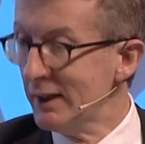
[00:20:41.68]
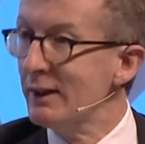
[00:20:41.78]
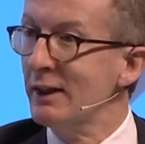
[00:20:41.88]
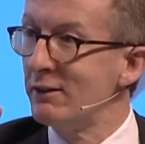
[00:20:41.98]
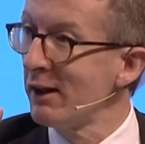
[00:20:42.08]

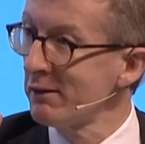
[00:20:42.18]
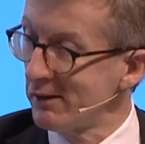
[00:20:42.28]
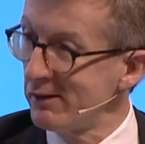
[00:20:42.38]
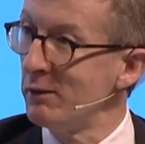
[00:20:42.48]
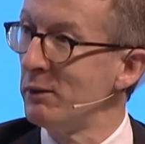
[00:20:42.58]
It doesn't
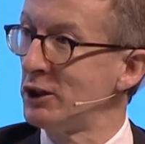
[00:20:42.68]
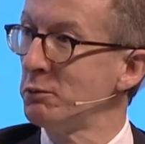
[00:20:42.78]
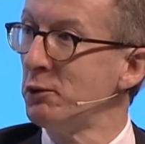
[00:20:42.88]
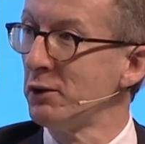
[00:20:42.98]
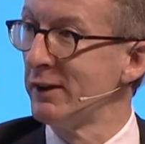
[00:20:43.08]
say much
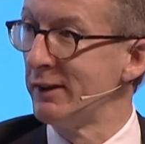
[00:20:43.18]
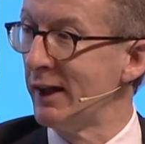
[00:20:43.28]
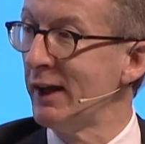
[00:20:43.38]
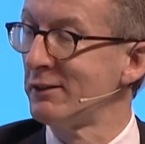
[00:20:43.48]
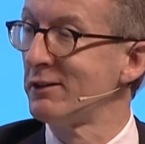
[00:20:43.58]
more than
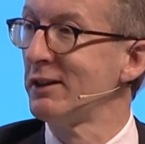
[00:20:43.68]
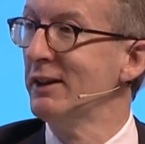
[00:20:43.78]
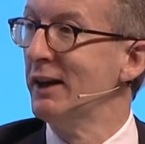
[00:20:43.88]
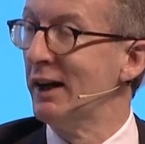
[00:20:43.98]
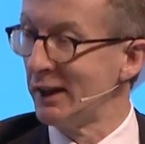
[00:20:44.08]
that,
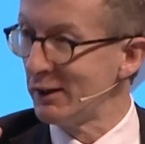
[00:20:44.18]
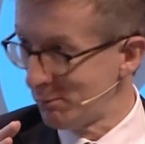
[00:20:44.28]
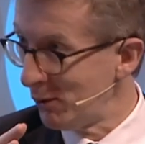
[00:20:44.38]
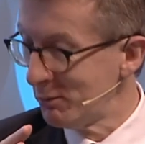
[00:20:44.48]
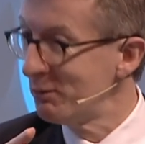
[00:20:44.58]
and that's
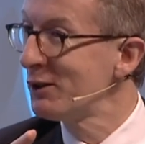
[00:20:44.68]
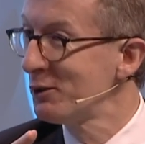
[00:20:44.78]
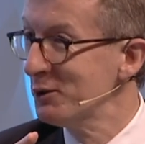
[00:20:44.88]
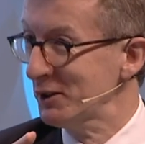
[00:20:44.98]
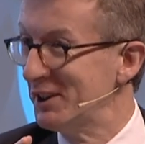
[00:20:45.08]
probably
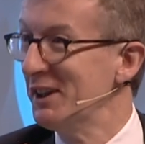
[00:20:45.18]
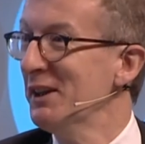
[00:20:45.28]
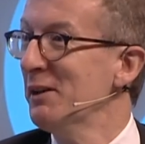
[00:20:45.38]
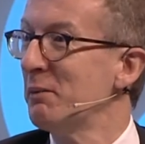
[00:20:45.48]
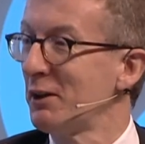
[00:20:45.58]
good,
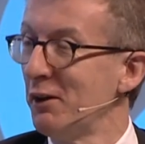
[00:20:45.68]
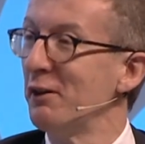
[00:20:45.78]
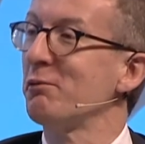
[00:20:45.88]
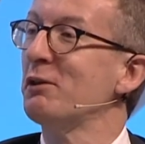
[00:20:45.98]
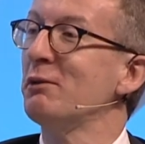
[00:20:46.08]

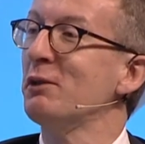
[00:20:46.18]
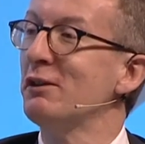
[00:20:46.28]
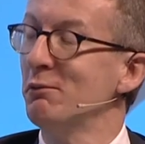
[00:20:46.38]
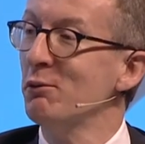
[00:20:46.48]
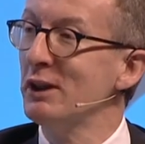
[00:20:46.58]
because
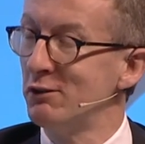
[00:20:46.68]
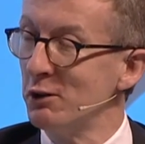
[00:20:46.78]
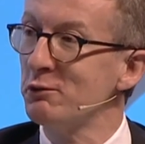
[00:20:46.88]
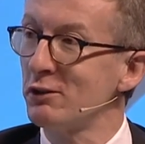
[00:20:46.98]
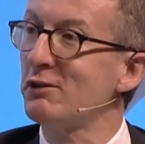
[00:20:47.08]
we
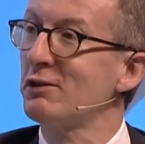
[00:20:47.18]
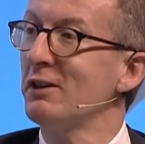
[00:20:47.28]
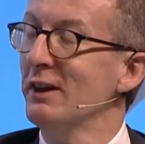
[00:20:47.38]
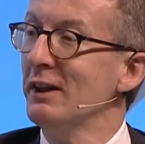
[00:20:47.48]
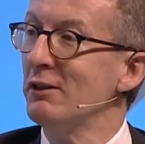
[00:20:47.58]
don't
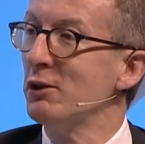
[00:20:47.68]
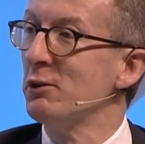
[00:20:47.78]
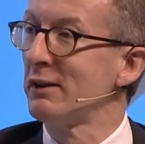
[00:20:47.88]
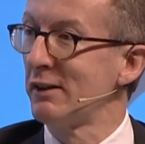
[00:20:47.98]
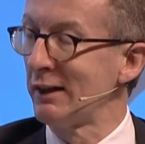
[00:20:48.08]
know
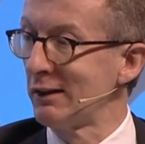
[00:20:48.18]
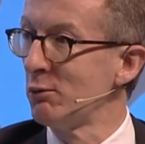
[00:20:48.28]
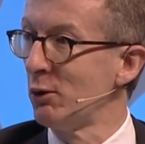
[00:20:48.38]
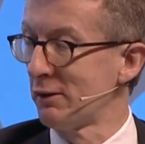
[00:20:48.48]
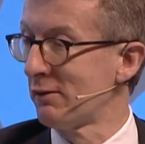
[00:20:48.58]
exactly
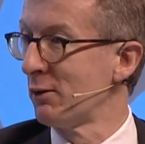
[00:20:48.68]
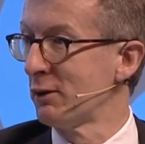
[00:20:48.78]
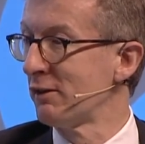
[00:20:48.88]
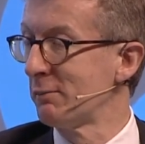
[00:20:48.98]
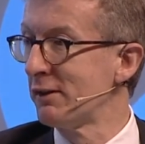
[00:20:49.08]
what sort
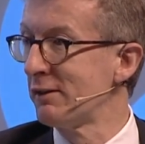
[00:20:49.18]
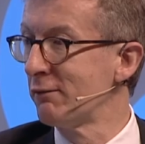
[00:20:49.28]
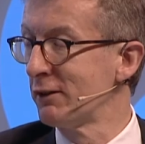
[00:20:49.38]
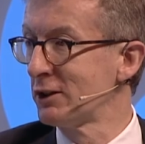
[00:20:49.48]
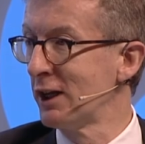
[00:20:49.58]
of
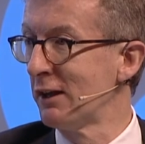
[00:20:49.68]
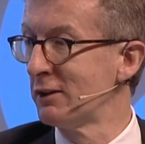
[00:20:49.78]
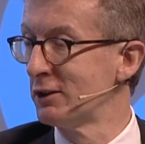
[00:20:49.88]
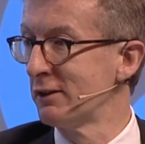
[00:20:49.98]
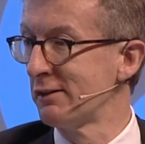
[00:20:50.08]
specific
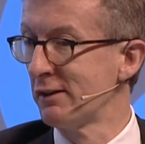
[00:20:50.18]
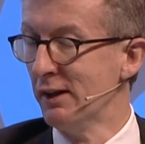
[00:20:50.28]
challenges